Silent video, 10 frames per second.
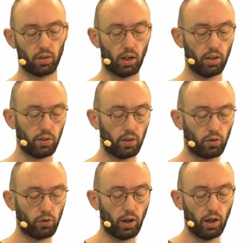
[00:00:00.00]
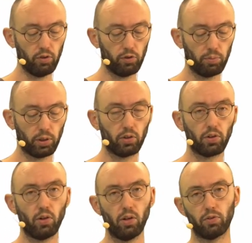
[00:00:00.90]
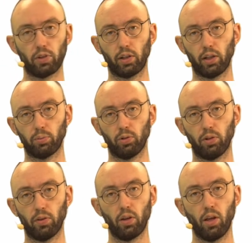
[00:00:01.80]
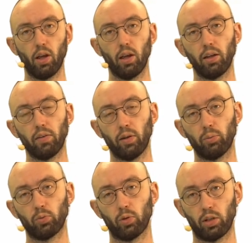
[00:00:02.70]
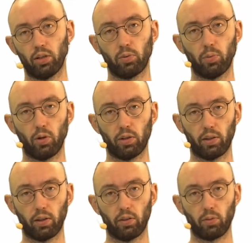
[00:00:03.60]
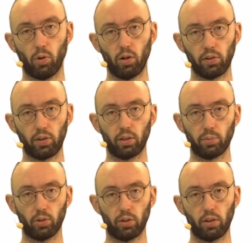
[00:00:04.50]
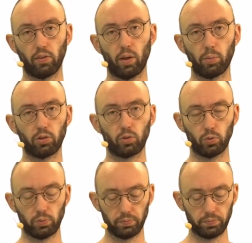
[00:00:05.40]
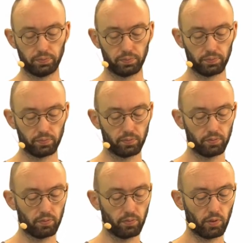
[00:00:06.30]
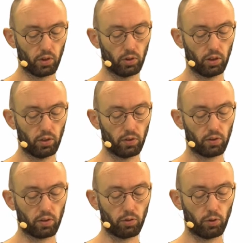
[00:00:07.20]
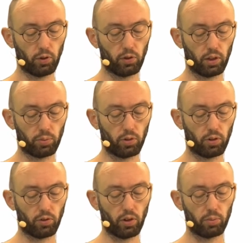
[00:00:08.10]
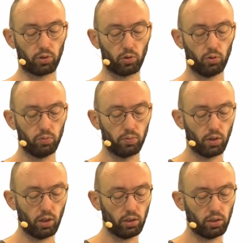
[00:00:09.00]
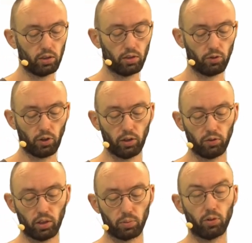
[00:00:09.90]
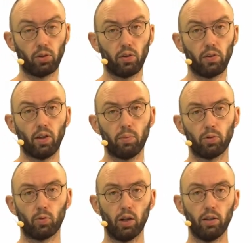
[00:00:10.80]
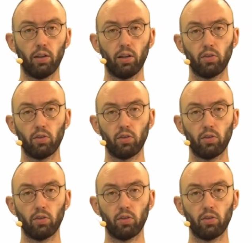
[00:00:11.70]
The answer is 5, because all of the data points in sample 1 are smaller than the smallest data point in sample 2. So here's the first data point of sample 2, and here are the 5 data points in sample 1 that are